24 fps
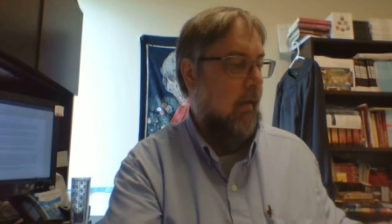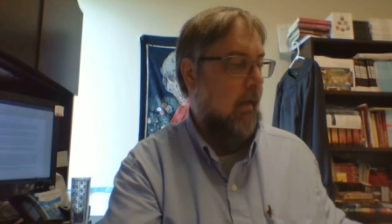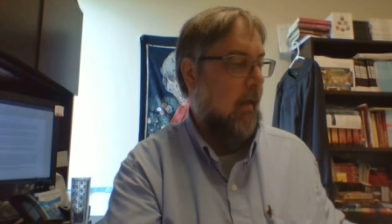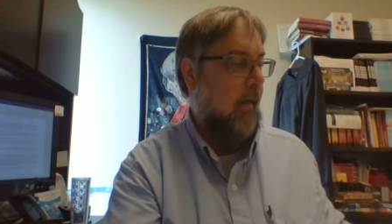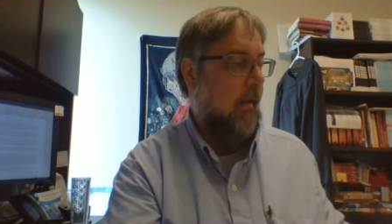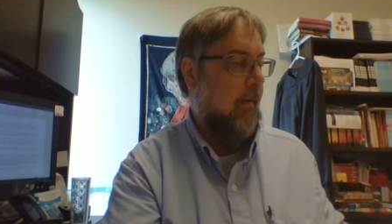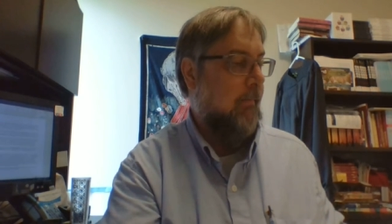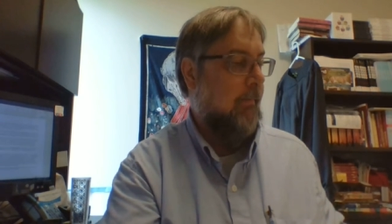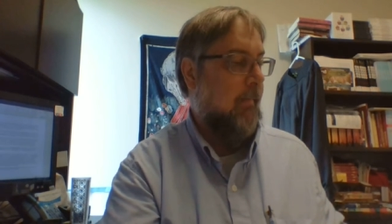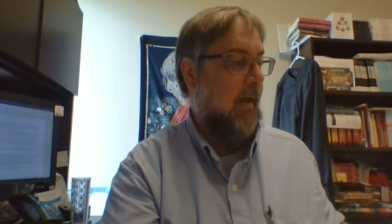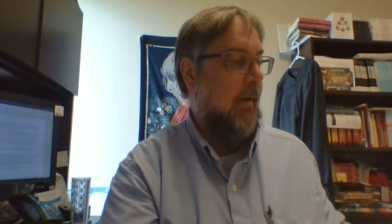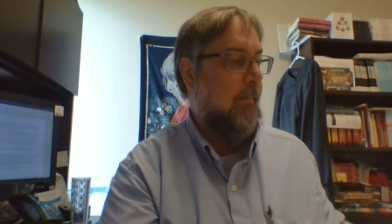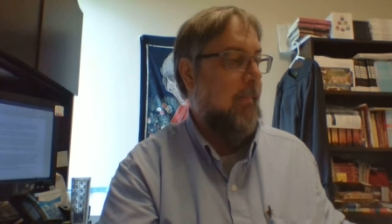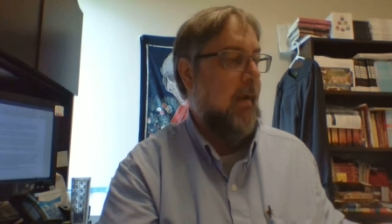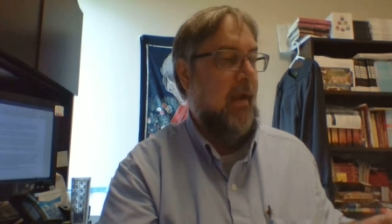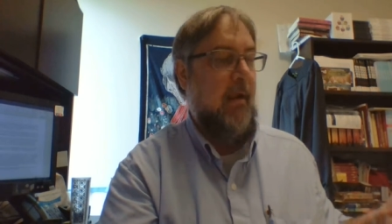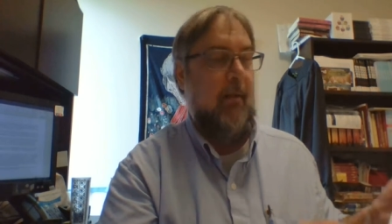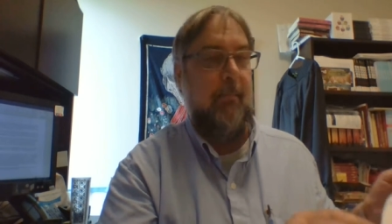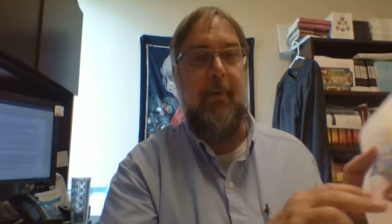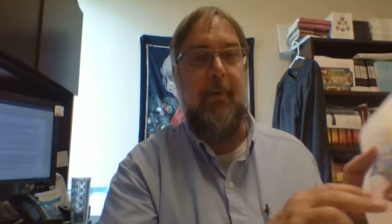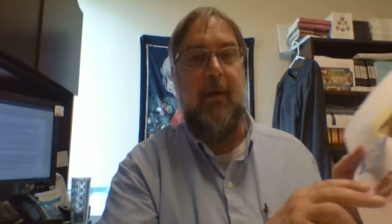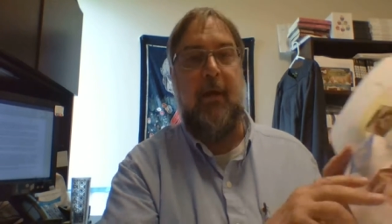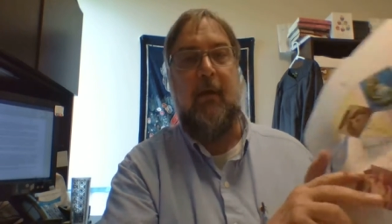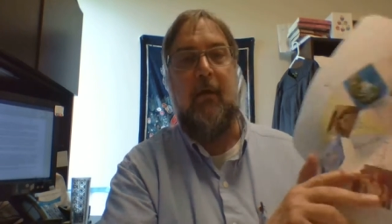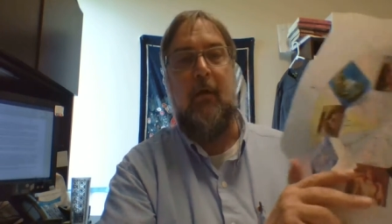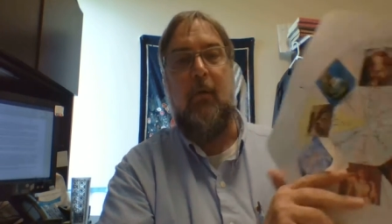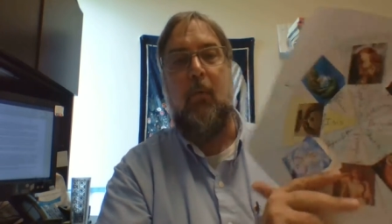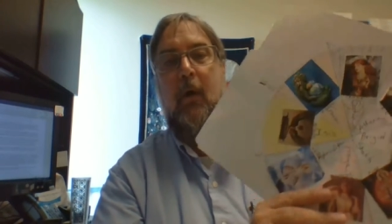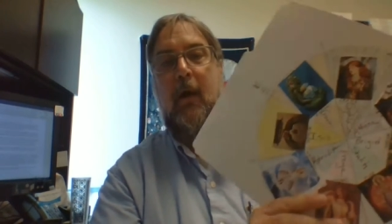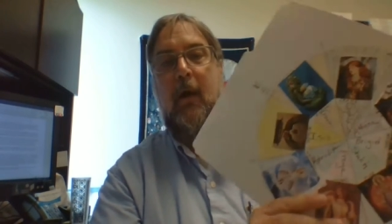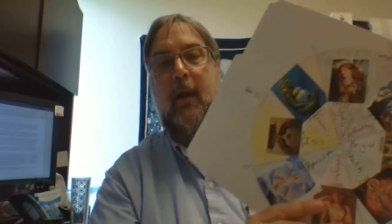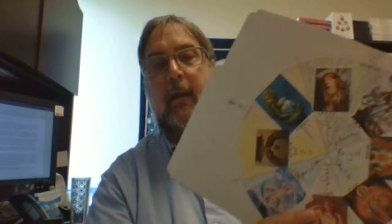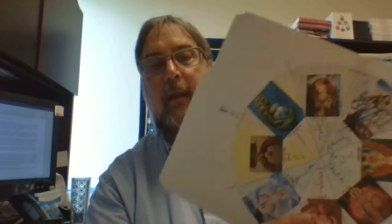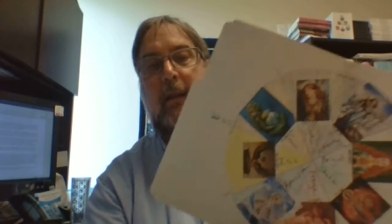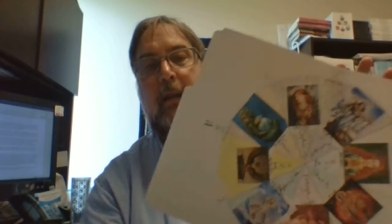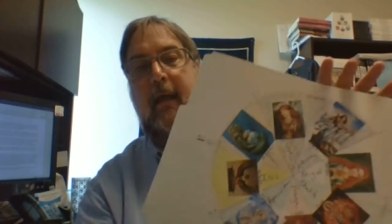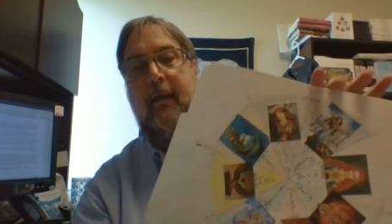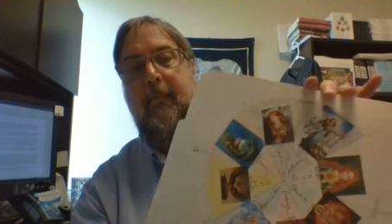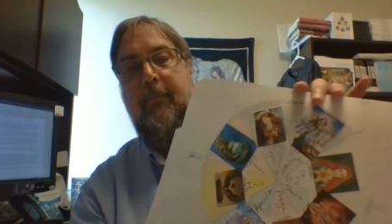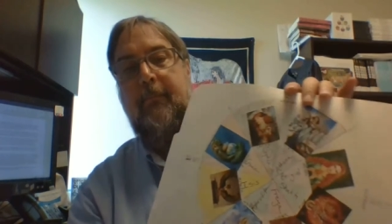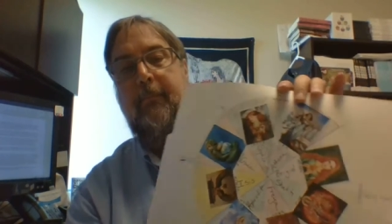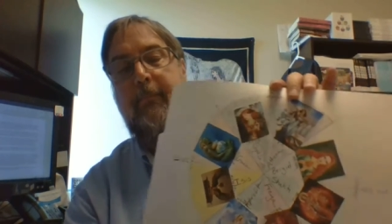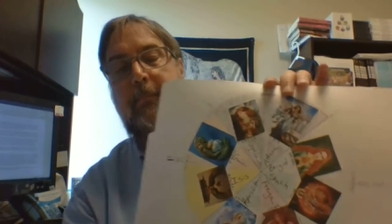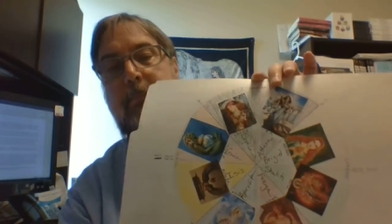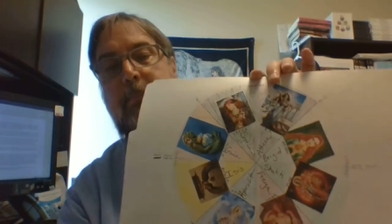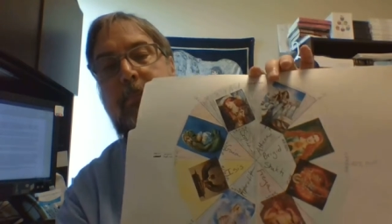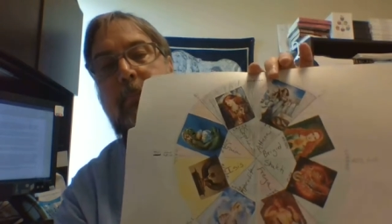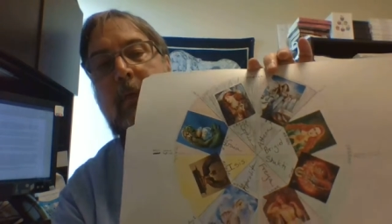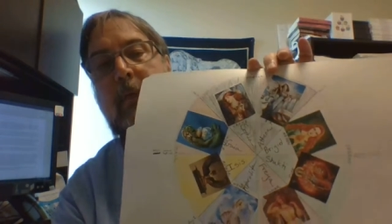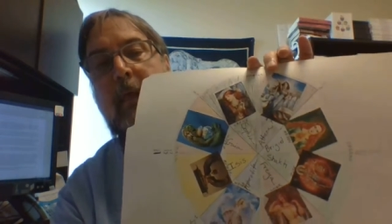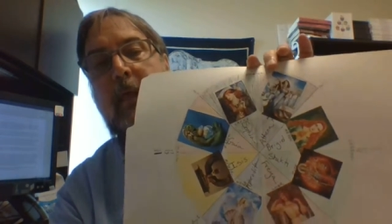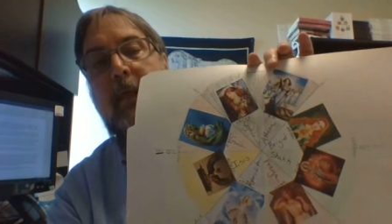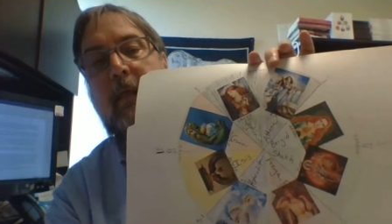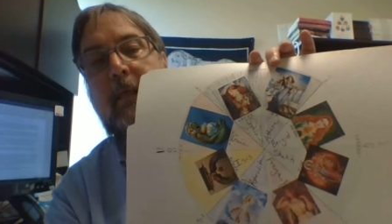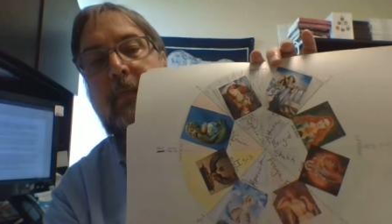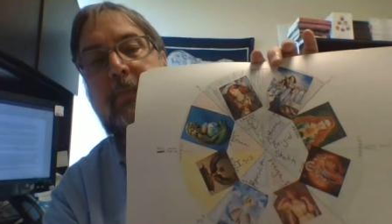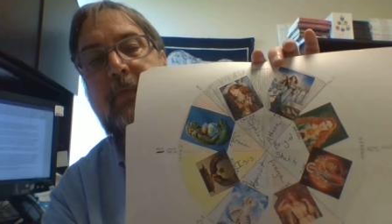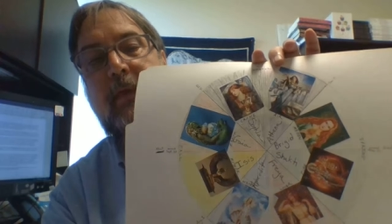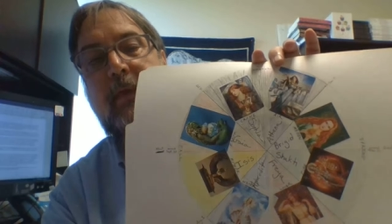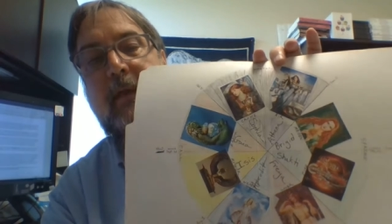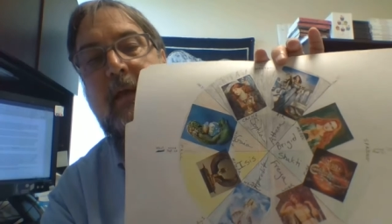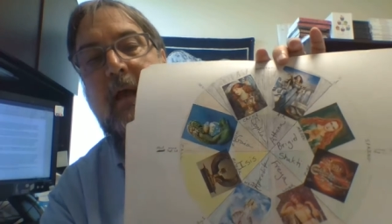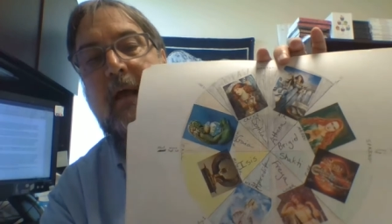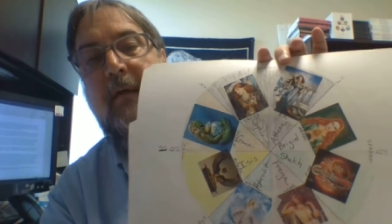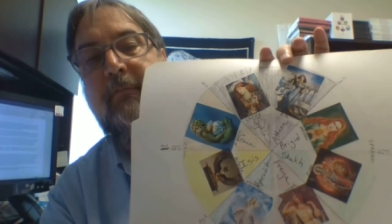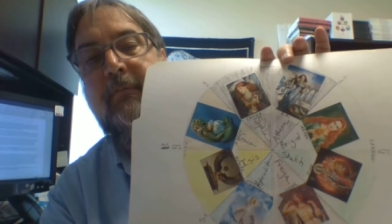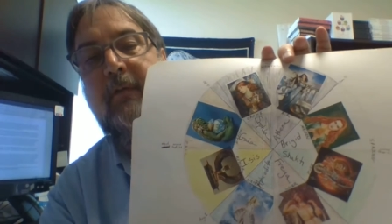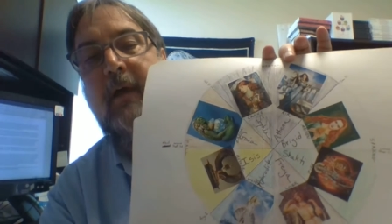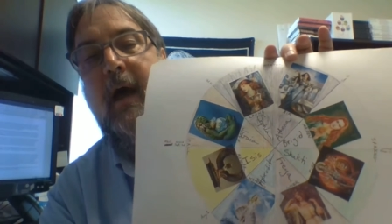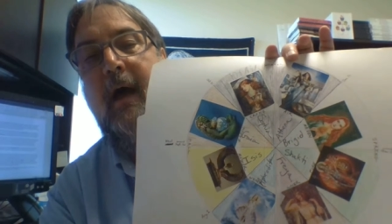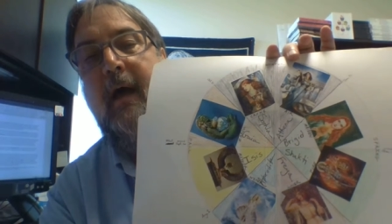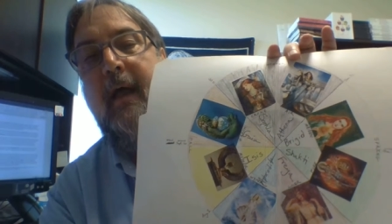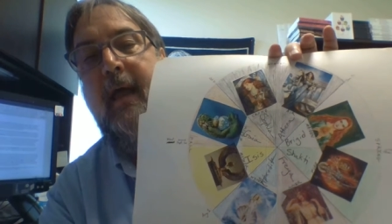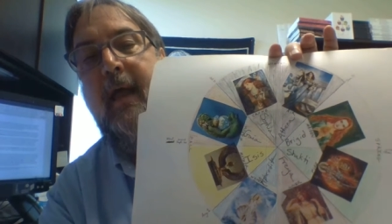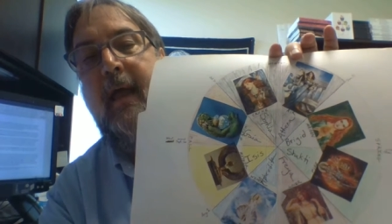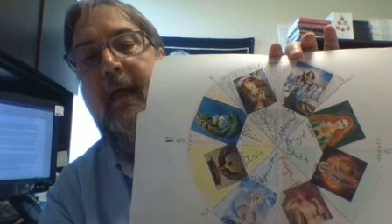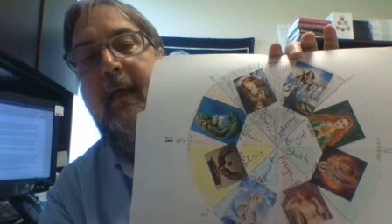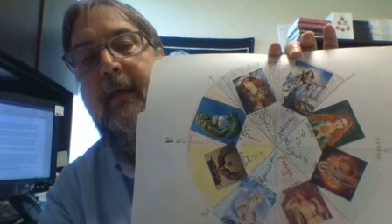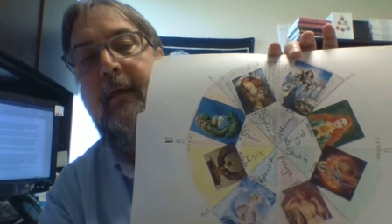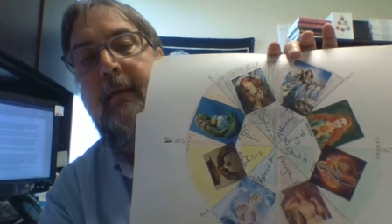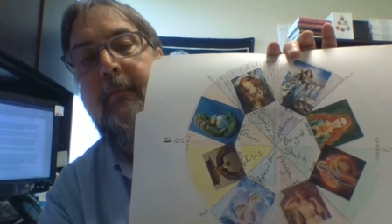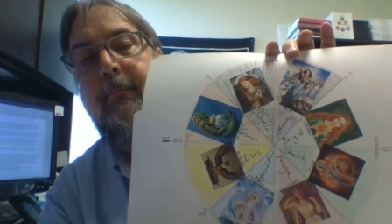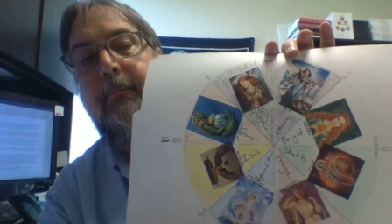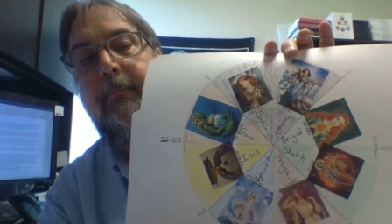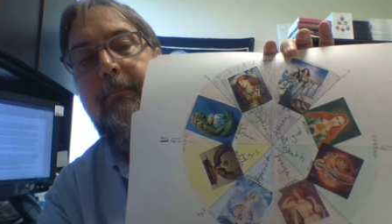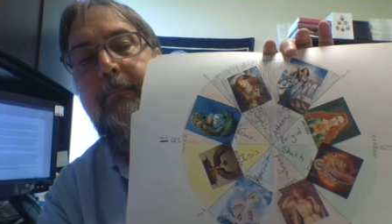I made a bigger one, and I think I've got a